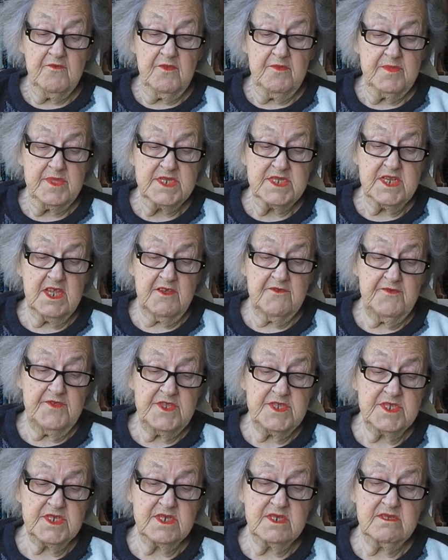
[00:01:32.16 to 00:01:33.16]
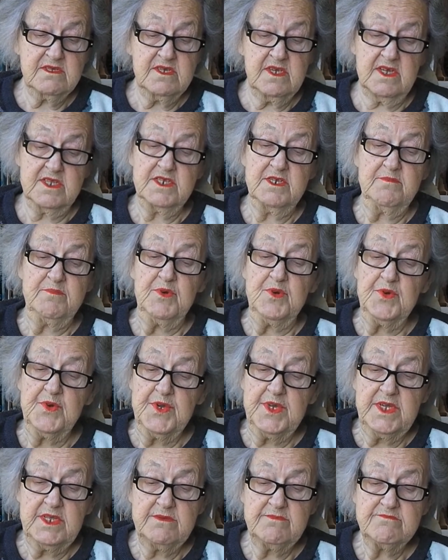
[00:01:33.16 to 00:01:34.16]
from the toughest gutter
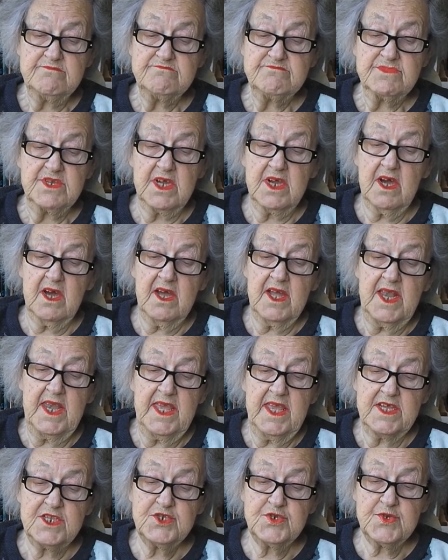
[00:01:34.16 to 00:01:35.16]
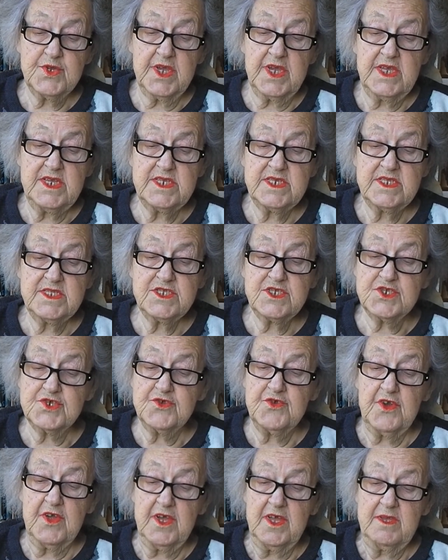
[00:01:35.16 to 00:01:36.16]
boy to highly educated
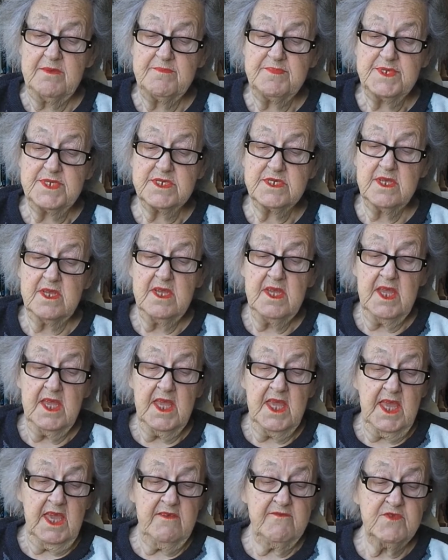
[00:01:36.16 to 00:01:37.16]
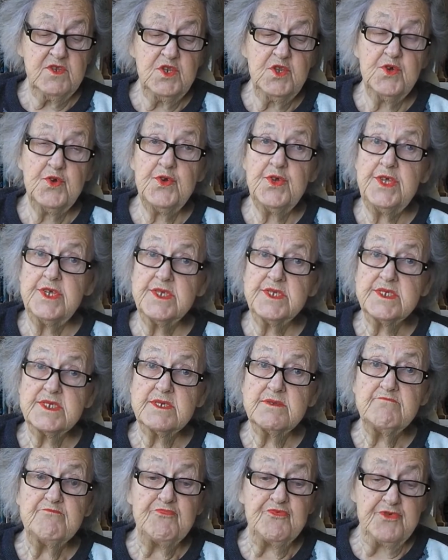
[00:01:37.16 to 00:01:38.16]
scribes, even
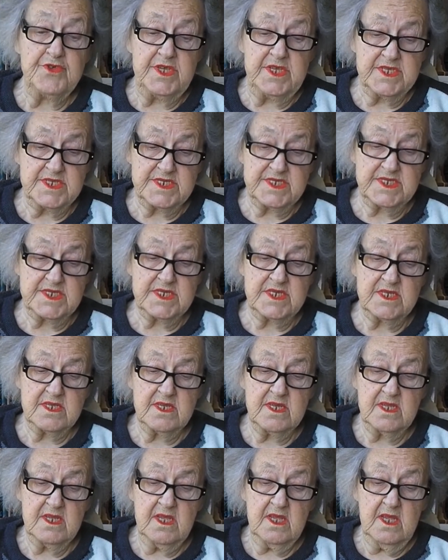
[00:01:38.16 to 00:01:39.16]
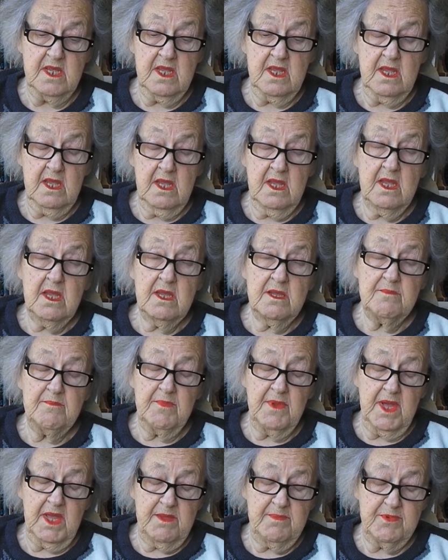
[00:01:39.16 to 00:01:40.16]
lawyers and priests.
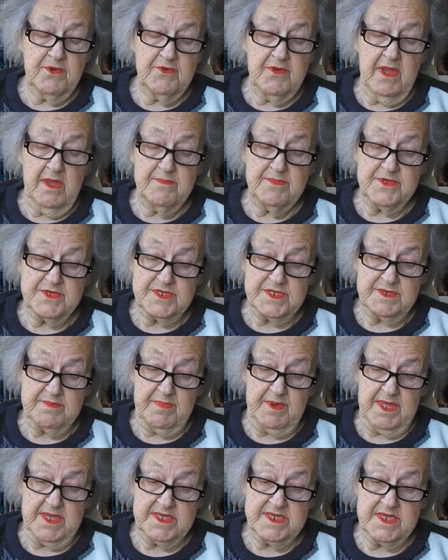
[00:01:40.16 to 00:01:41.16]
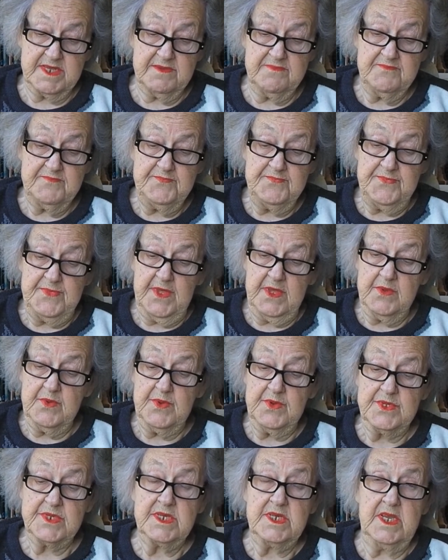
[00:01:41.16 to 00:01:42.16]
My Barabbas, bless him,
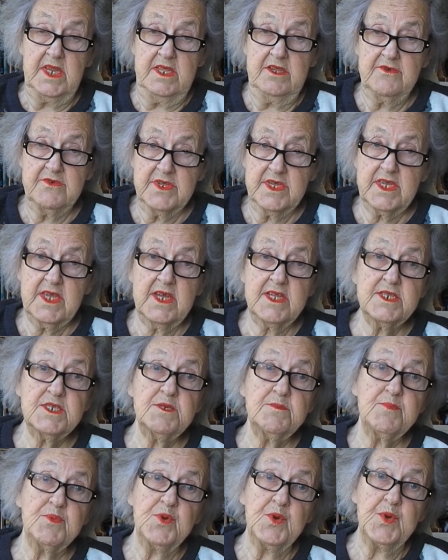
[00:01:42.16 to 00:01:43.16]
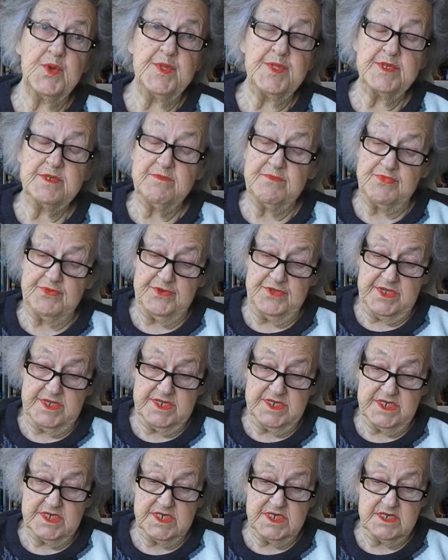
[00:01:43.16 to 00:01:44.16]
was nearer gutter boy than
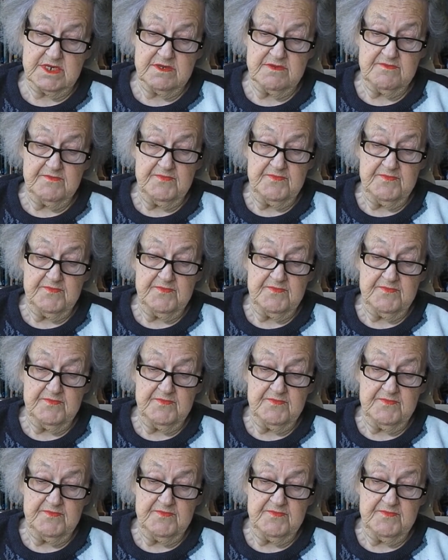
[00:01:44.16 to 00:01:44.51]
priest.